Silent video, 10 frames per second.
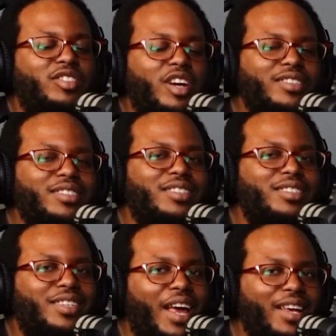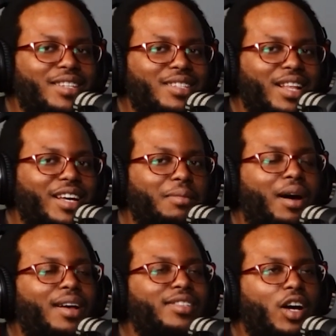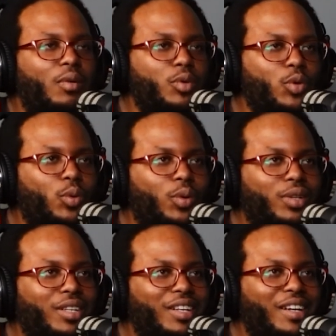doesn't taste like a Moscow mule,